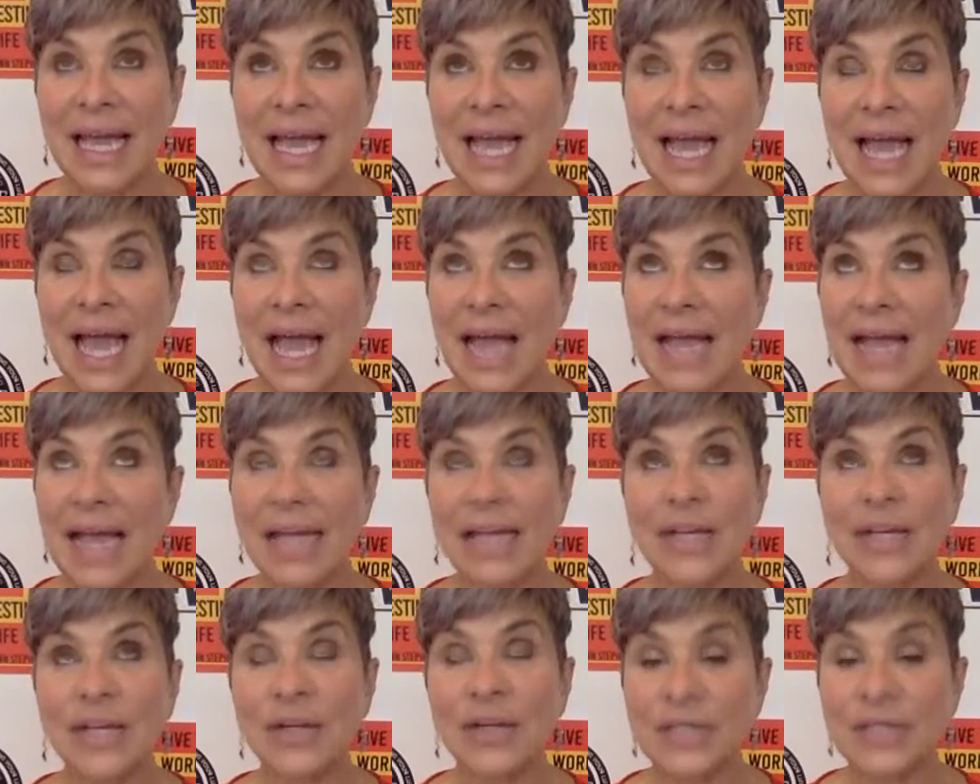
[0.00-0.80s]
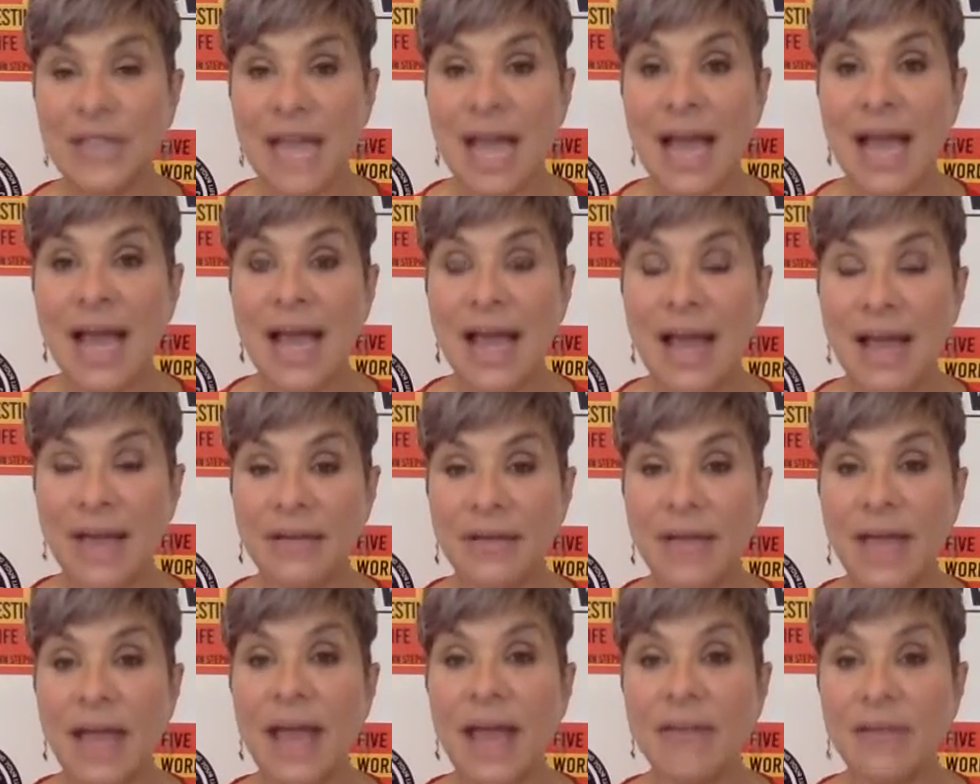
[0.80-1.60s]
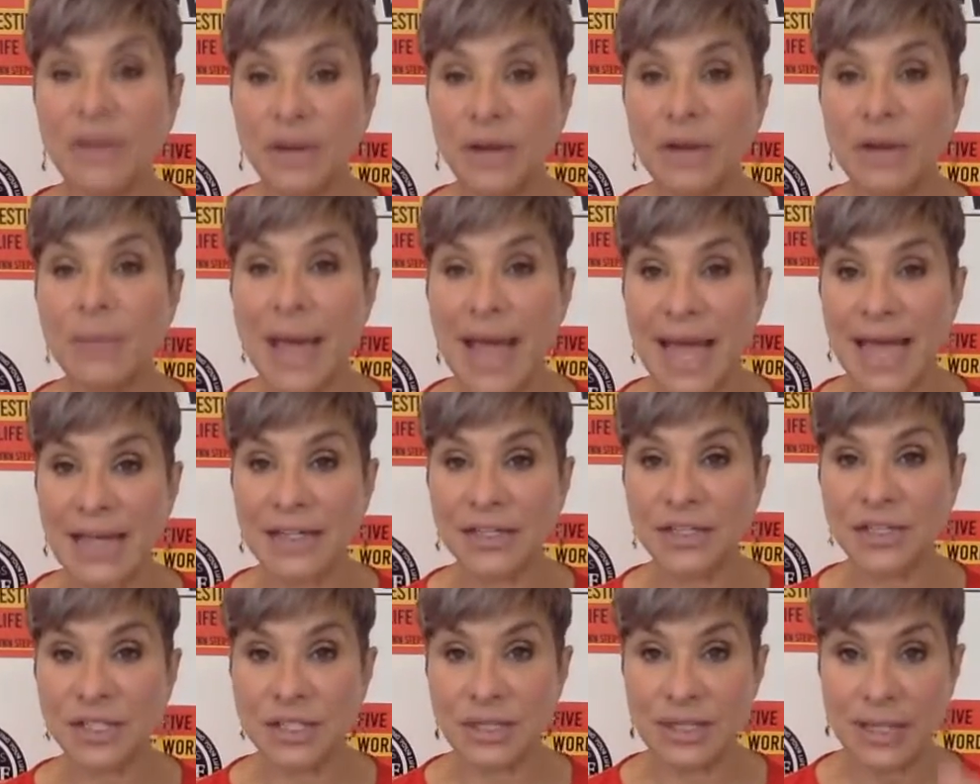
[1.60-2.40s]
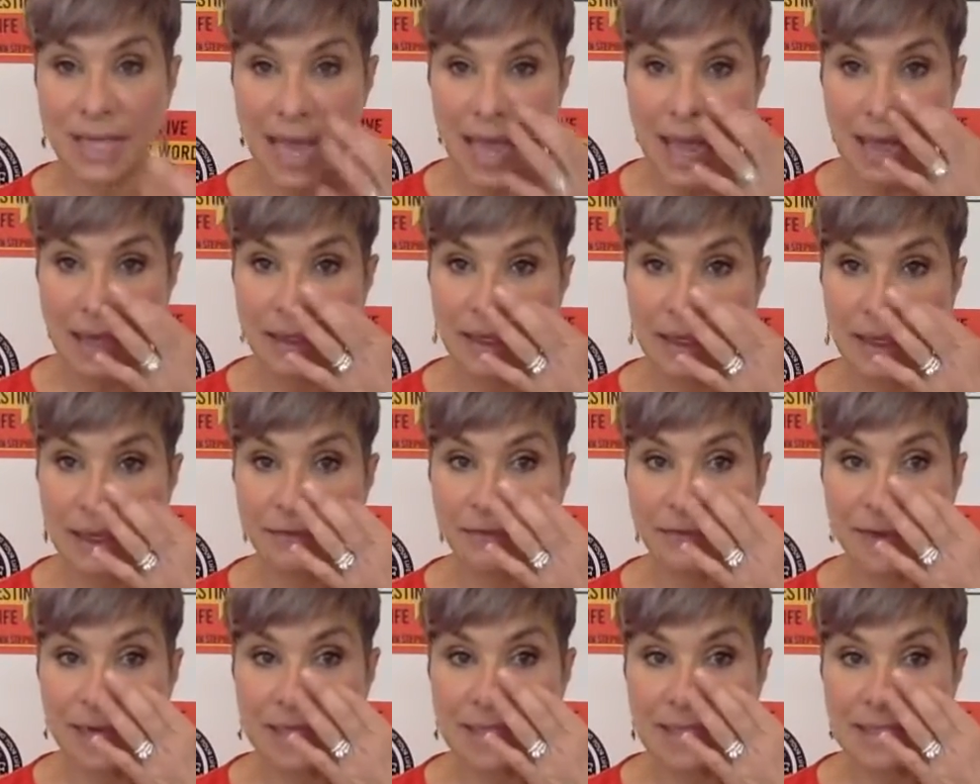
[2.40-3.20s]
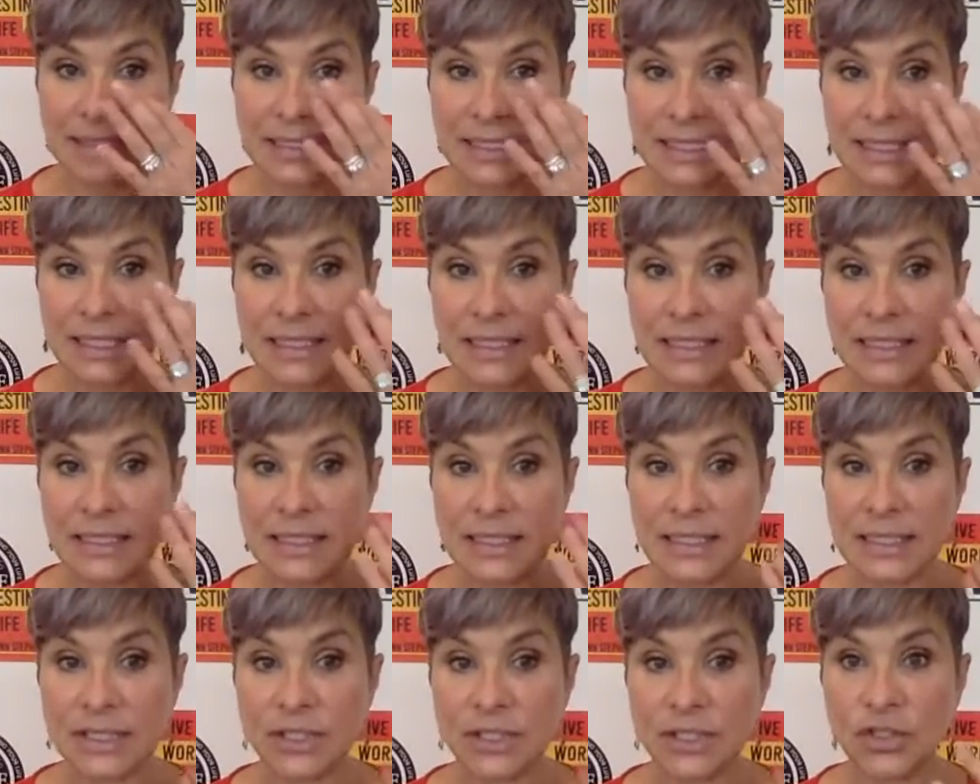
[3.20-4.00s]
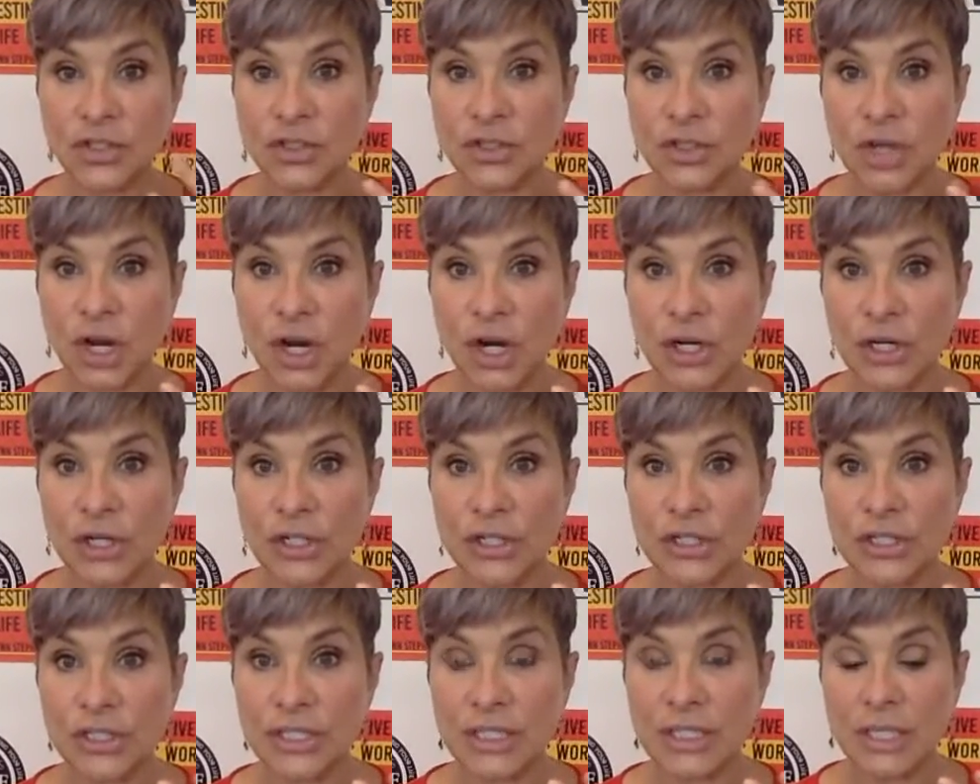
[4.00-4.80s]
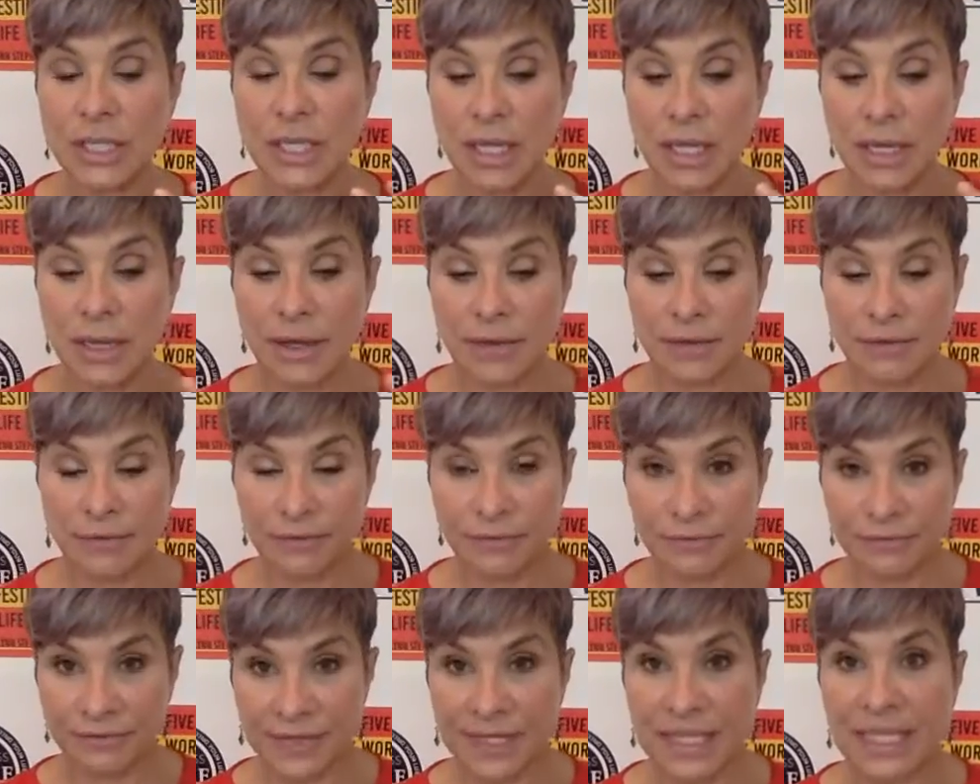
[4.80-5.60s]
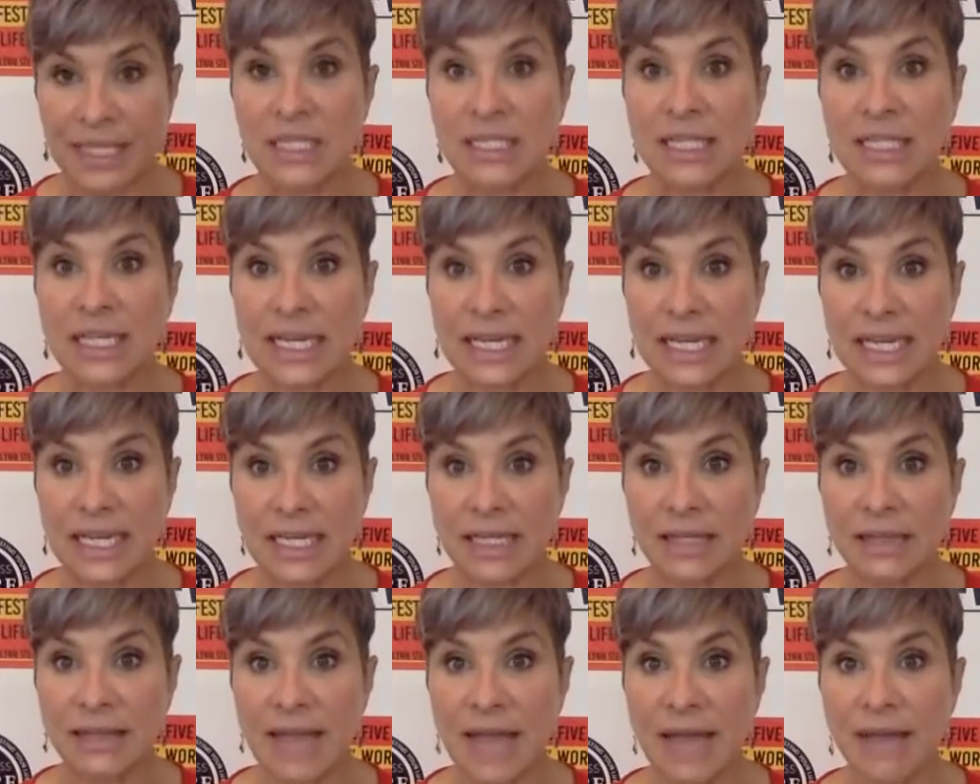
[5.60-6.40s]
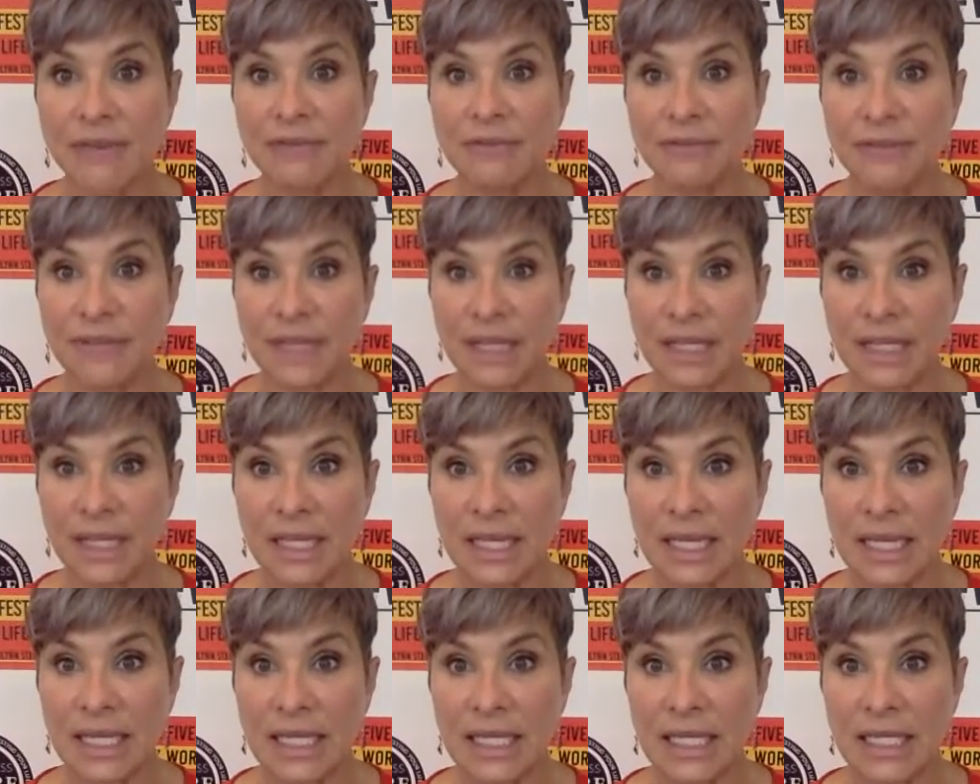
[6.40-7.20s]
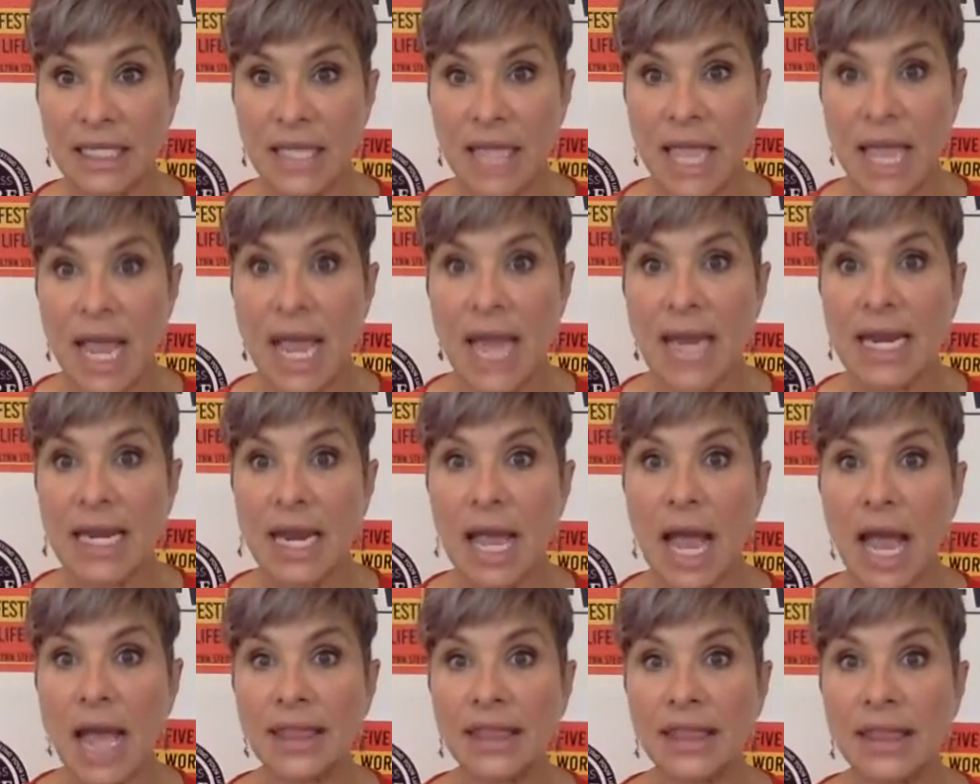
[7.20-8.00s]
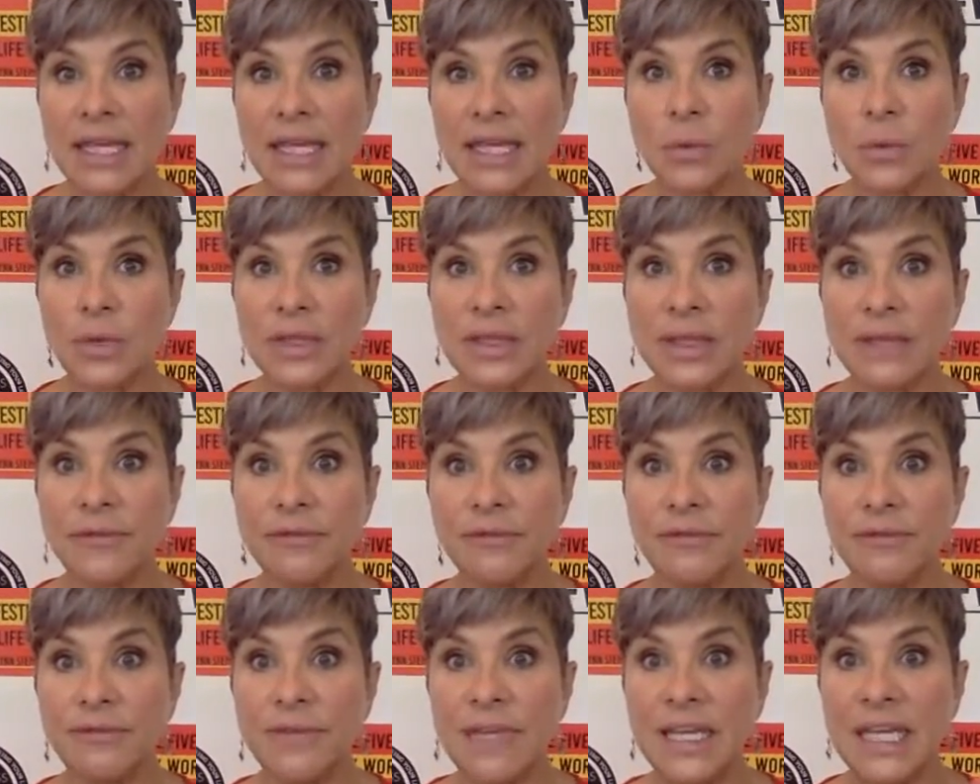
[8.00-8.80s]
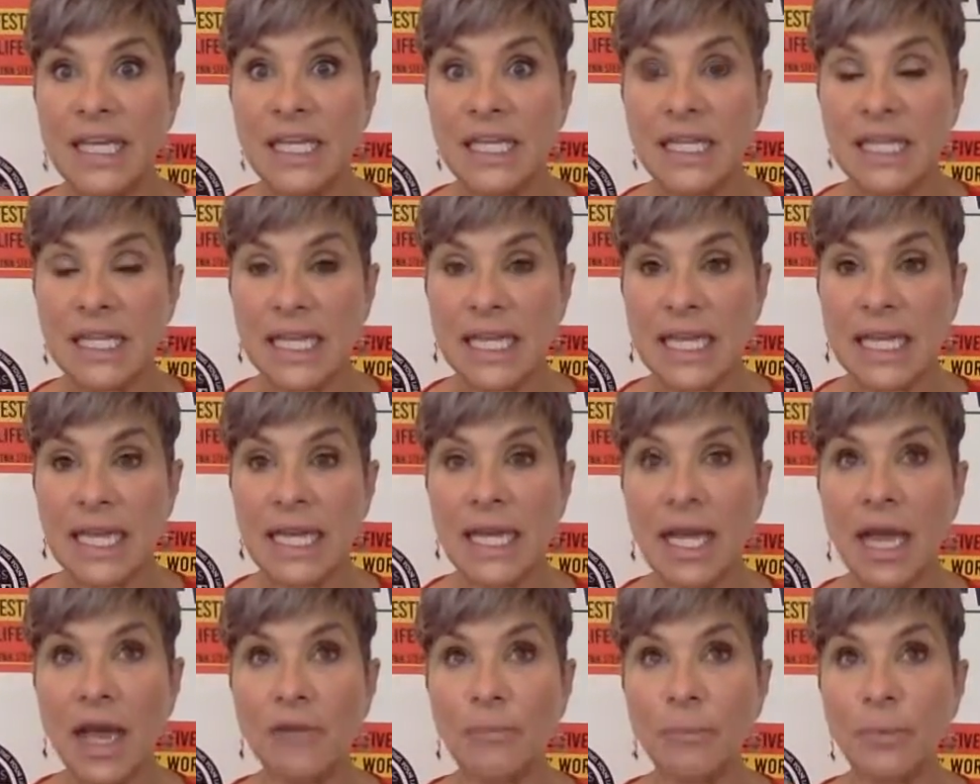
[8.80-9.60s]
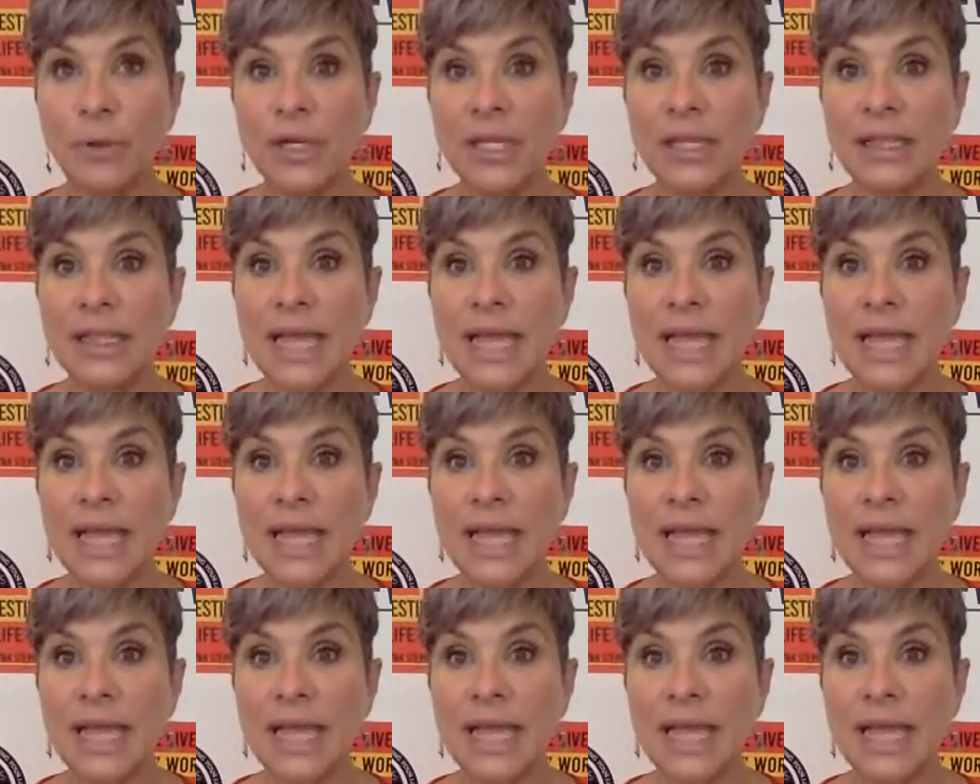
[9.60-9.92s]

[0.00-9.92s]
I could not have ever imagined that if I didn't start feeling that feeling. And I think with the feeling of putting that